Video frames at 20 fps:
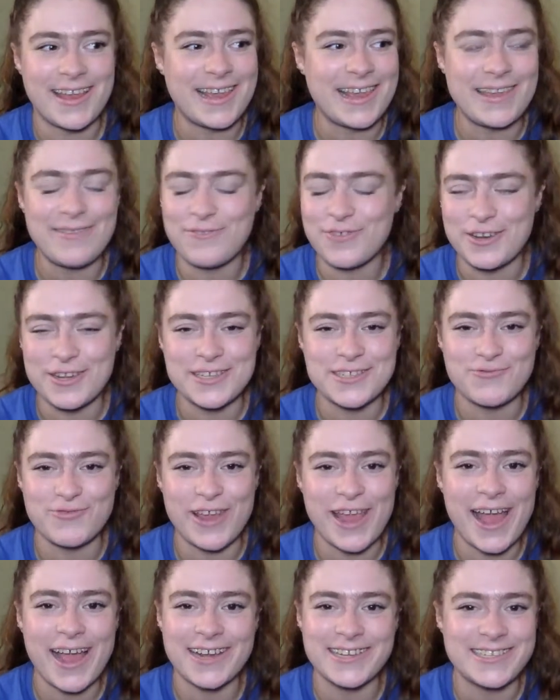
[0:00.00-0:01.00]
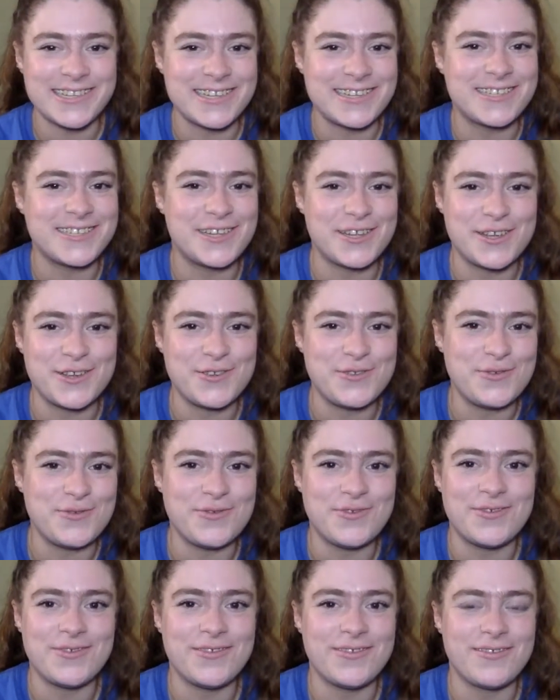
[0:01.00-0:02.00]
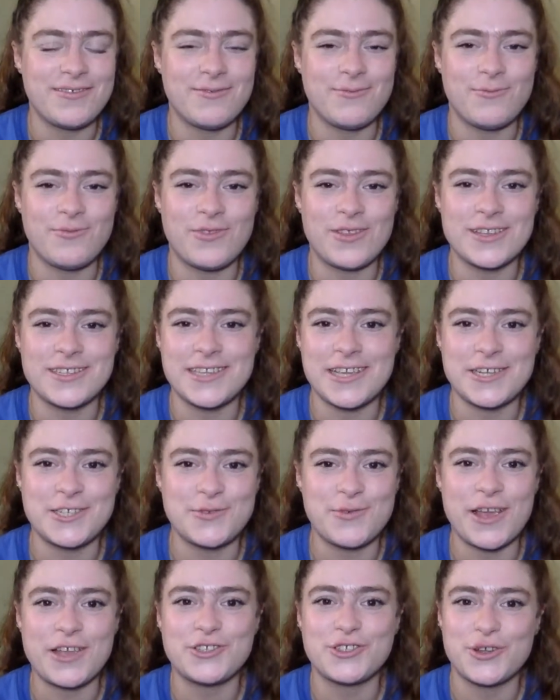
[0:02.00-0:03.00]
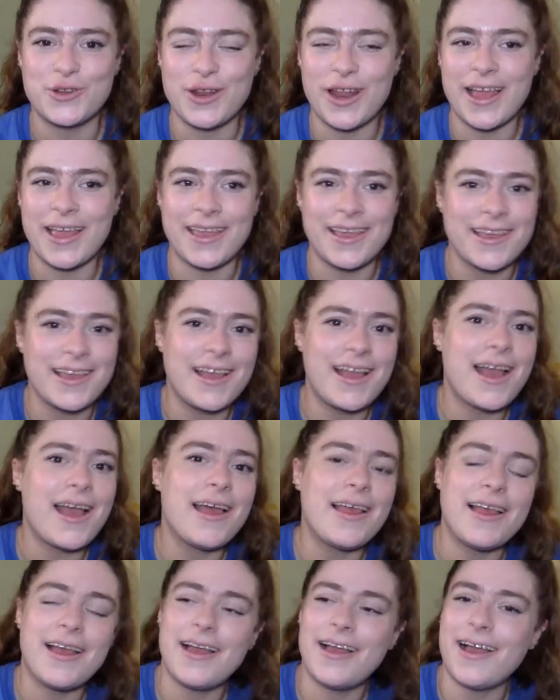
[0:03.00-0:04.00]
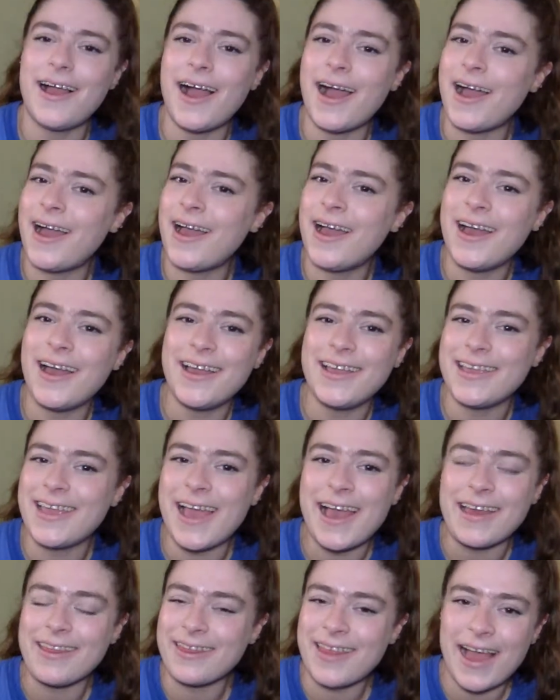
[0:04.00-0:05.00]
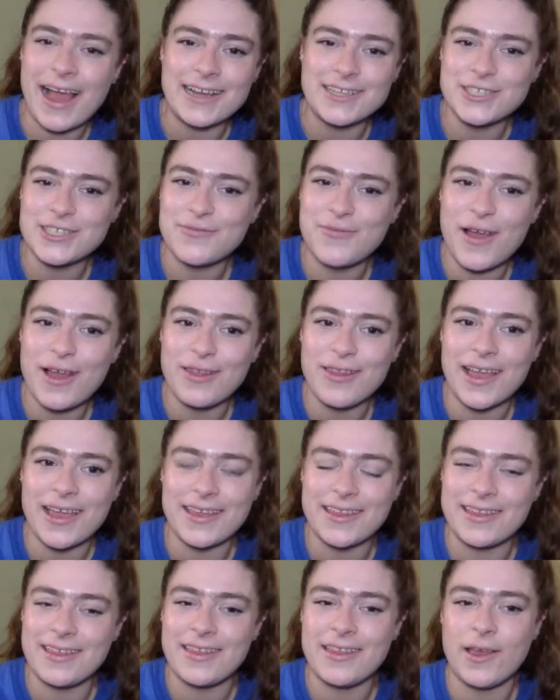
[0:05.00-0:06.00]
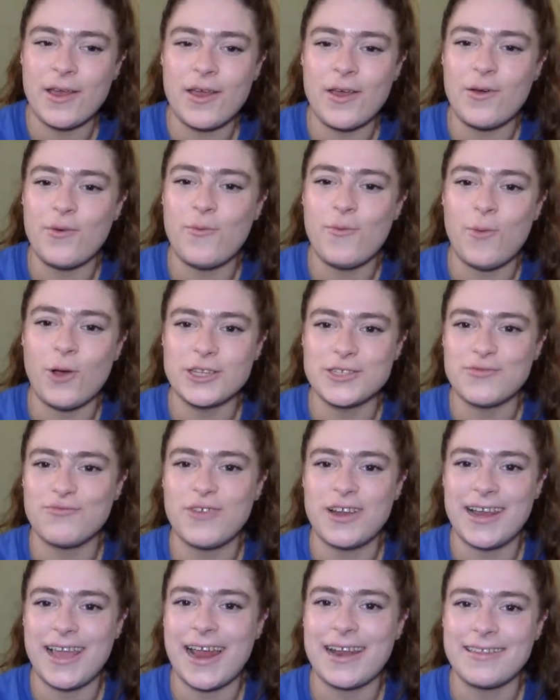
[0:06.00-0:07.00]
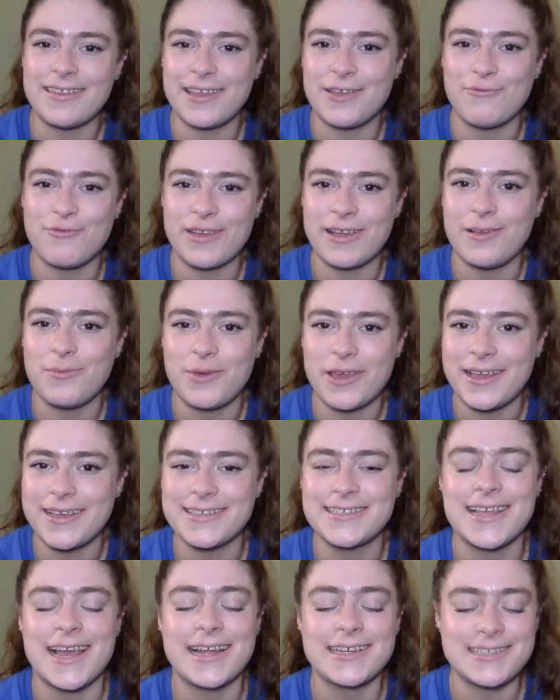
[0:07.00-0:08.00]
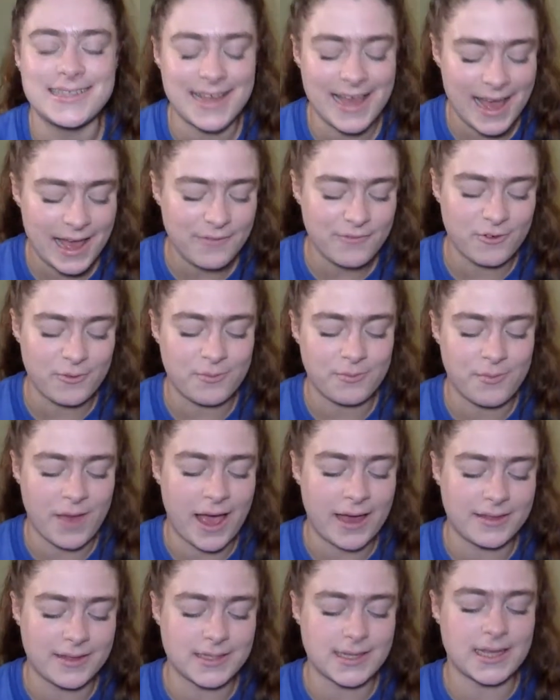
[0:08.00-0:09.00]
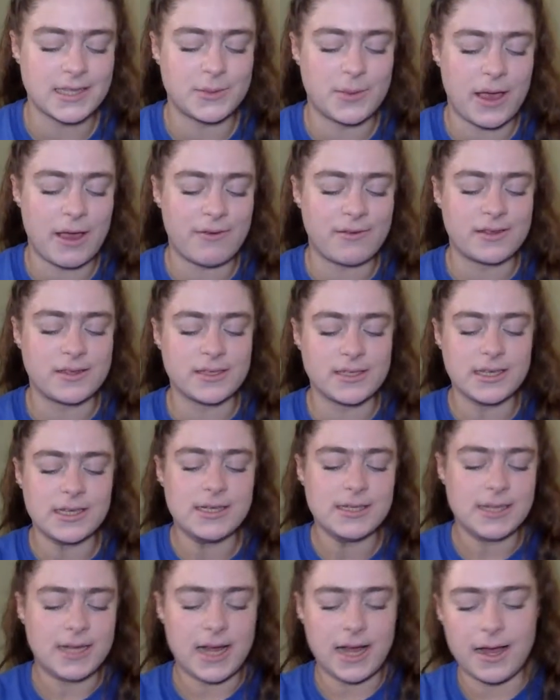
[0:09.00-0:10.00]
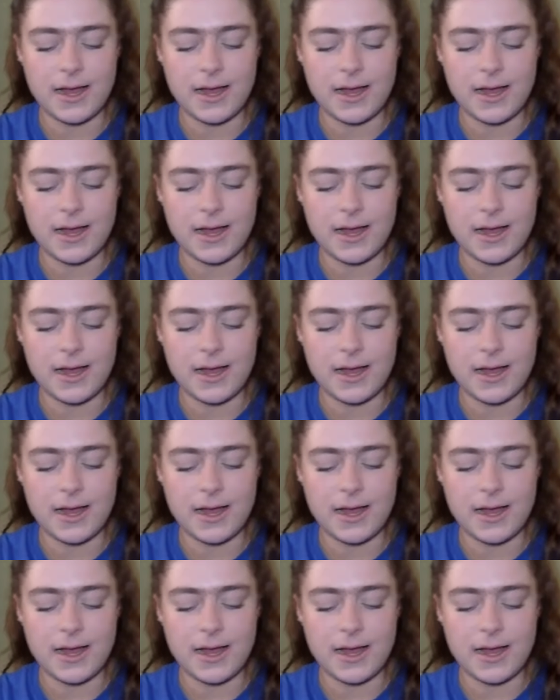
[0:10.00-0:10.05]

even has reacted to the situation. Like, I just felt like there wasn't really anything real being said there from either set's parents.